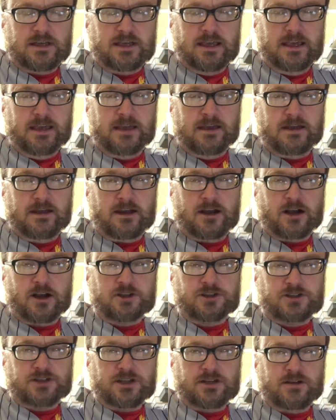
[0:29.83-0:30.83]
in our
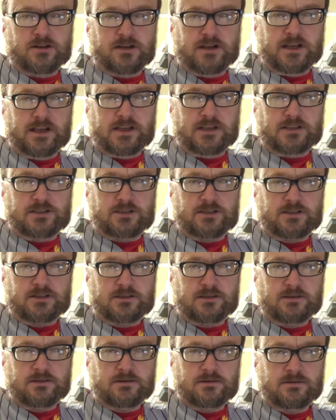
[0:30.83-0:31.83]

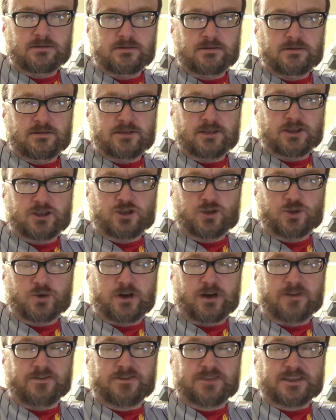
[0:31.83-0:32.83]
series, the
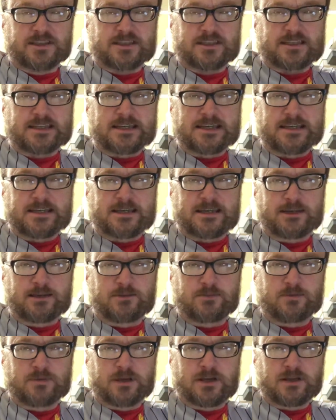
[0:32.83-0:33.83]
12th
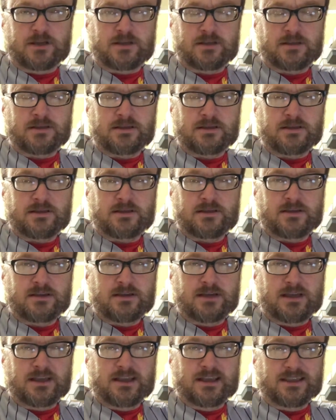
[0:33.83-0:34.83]
team
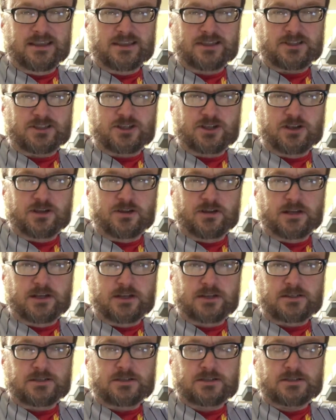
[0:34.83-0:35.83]
in the
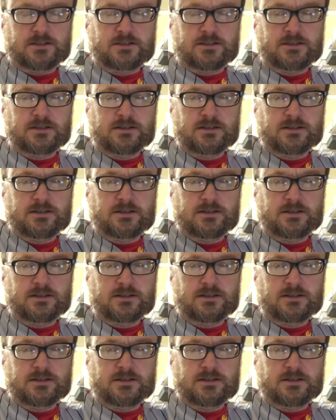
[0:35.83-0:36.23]
series.